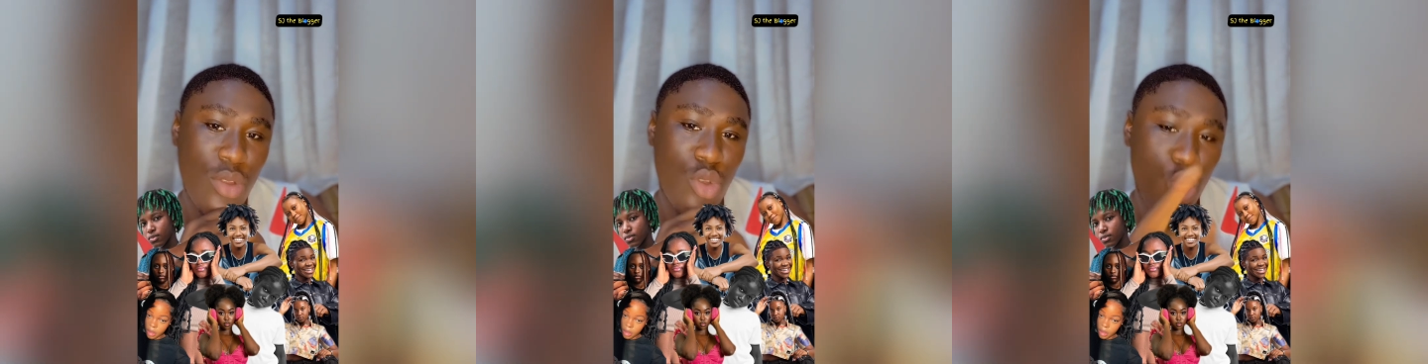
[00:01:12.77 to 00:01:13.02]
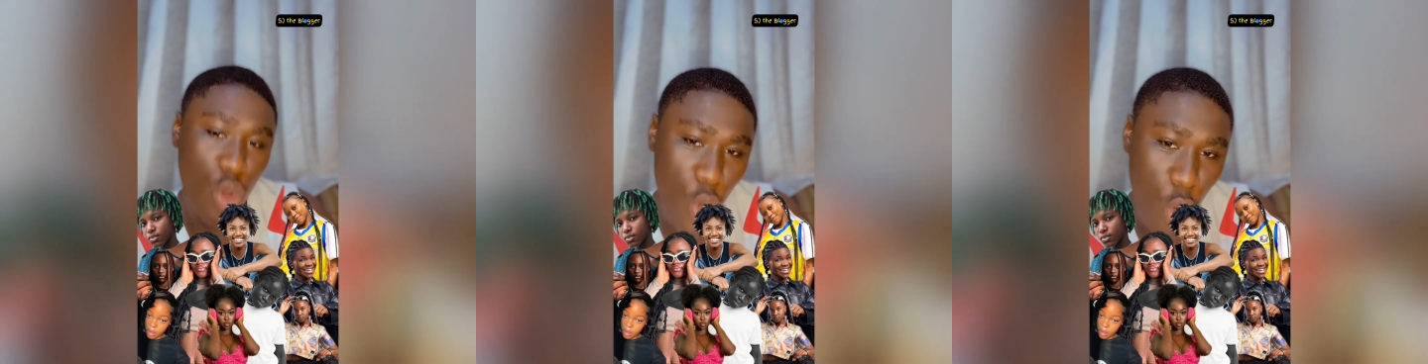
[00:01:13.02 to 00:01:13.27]

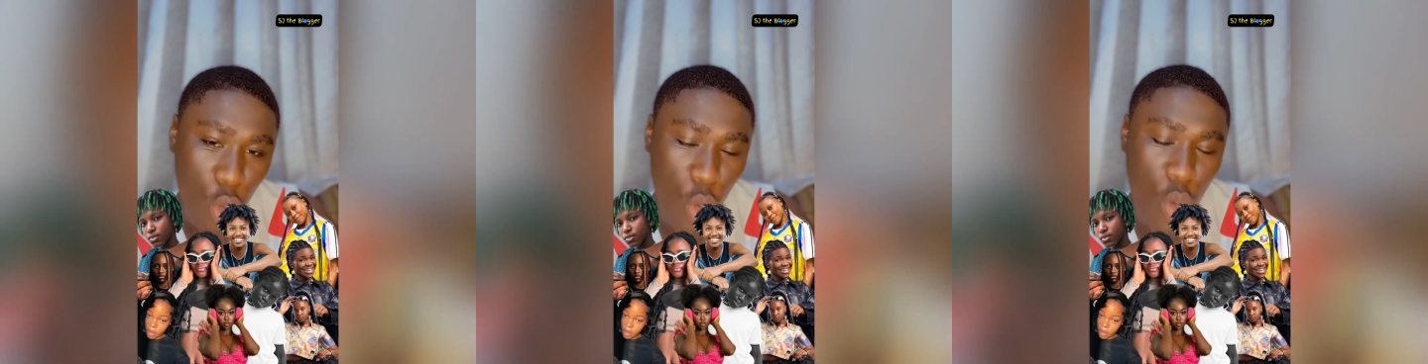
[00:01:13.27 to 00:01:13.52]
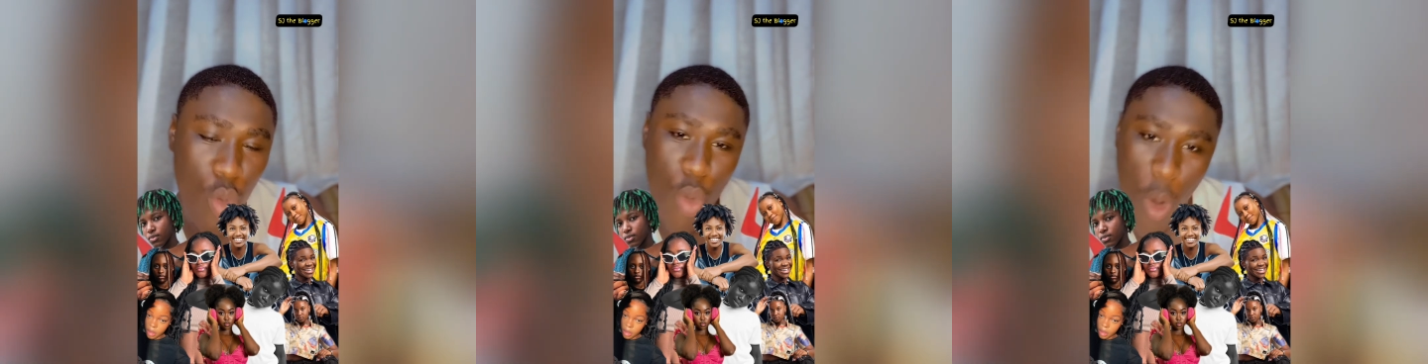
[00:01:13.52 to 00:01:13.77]
To you, you
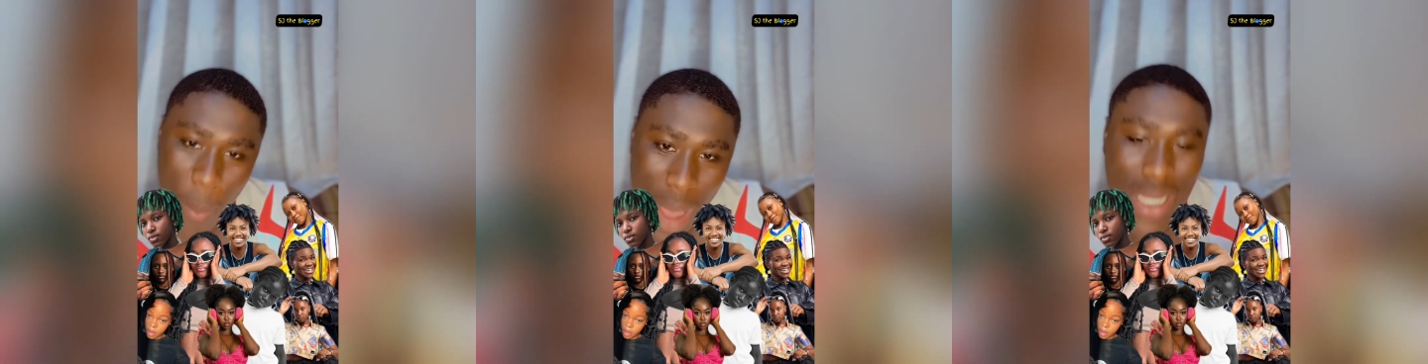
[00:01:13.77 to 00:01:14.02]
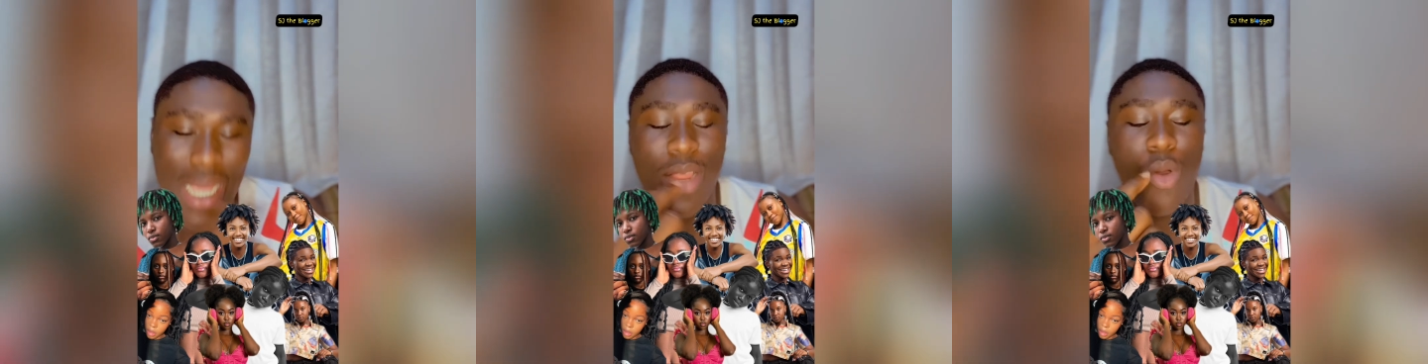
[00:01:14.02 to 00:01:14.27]
know,
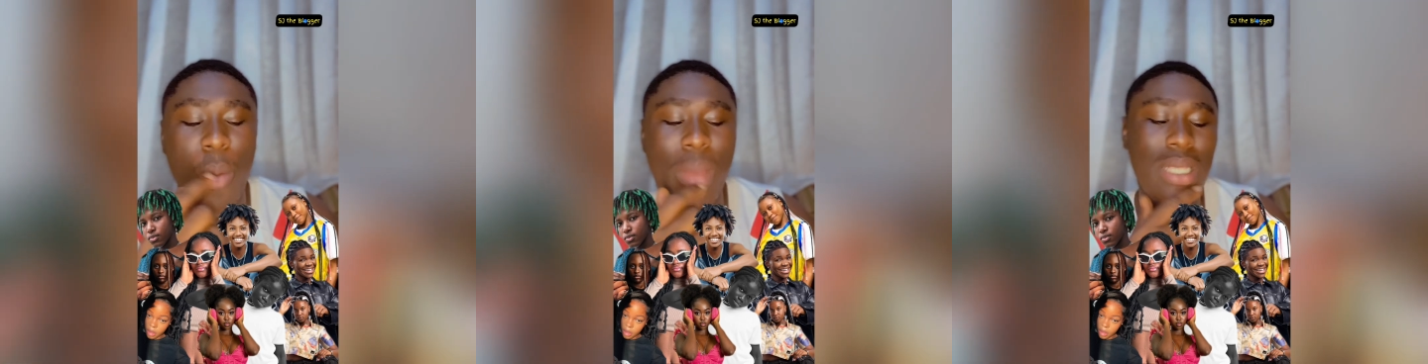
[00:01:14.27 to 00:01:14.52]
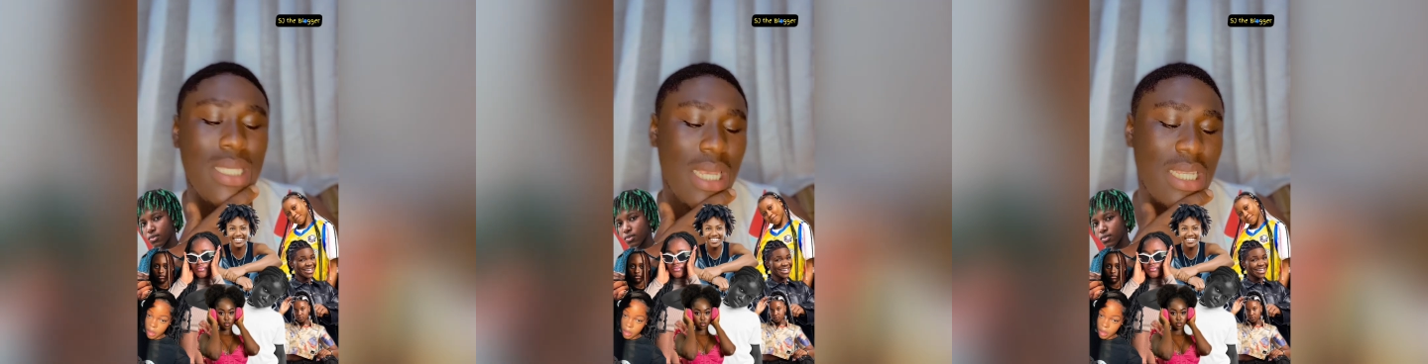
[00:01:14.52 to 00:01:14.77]
comment at the
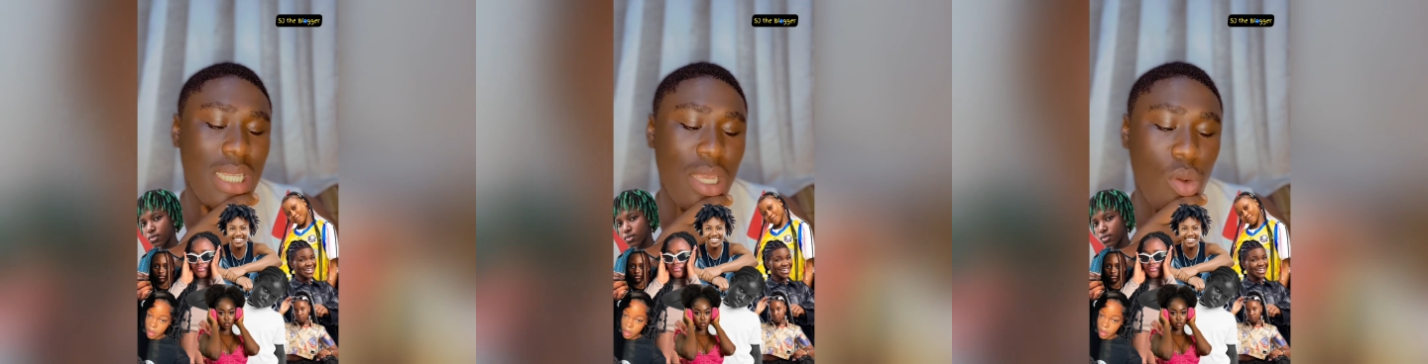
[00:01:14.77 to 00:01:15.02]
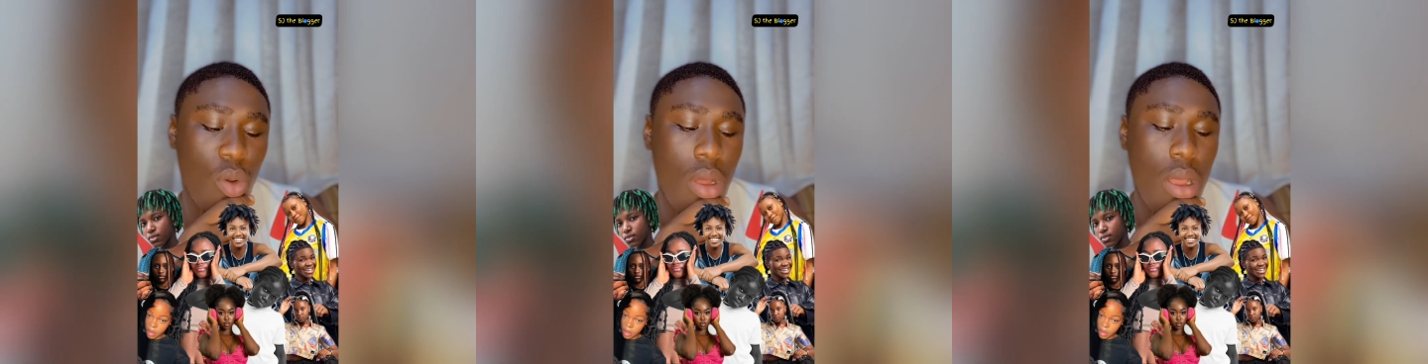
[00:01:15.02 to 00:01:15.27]
comment section, you
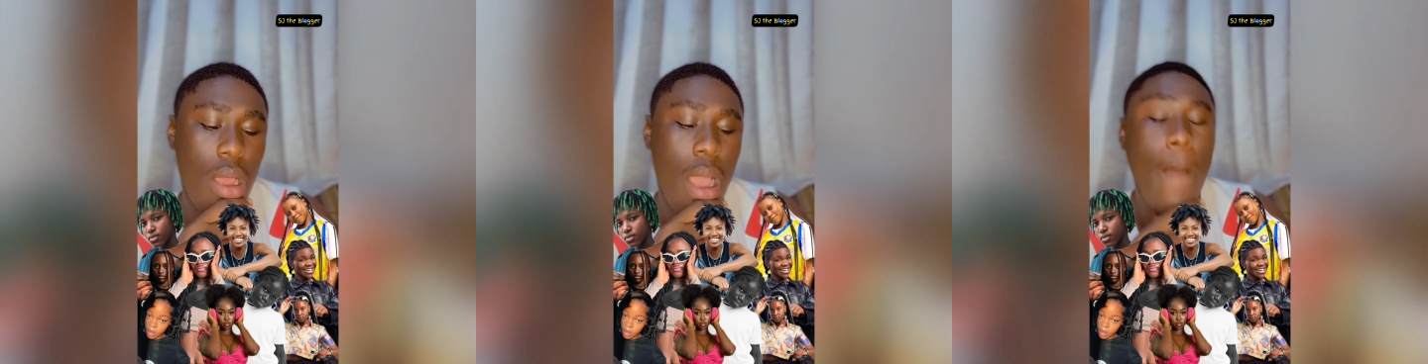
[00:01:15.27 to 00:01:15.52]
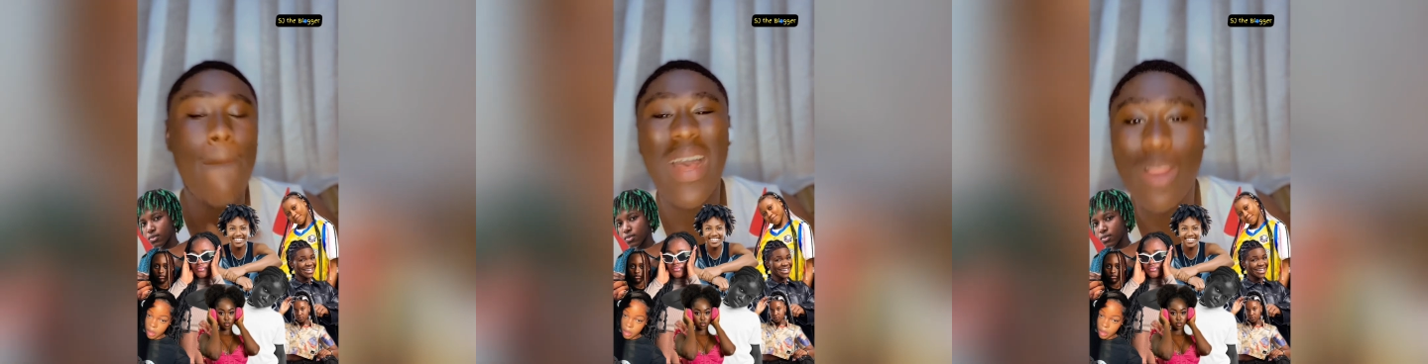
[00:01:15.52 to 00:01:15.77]
know.
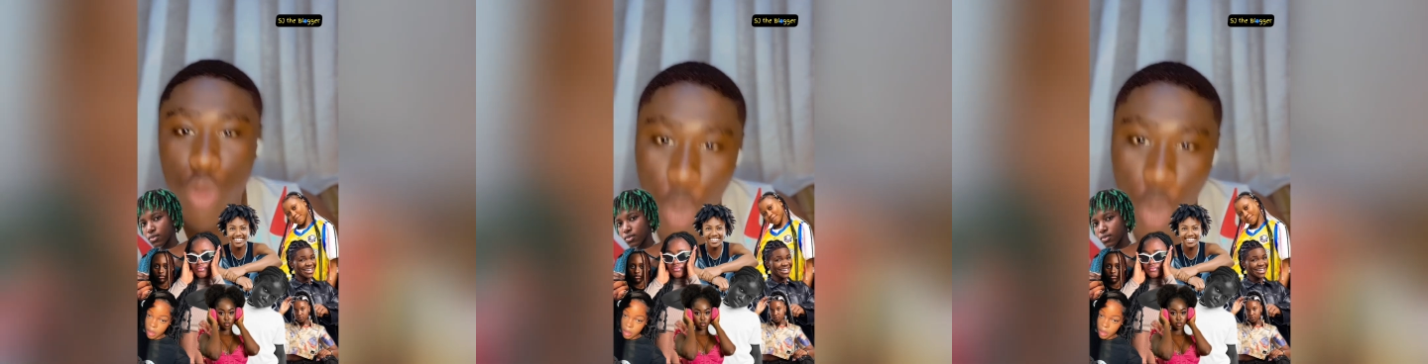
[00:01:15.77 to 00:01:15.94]
But to